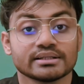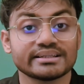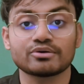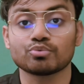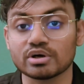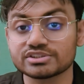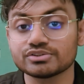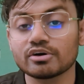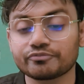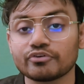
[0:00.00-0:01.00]
that was
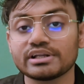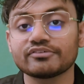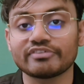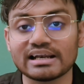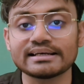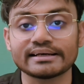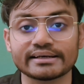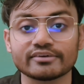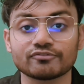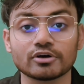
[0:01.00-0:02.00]
not fully
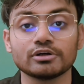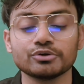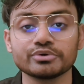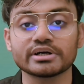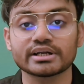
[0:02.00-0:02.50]
validated for lunar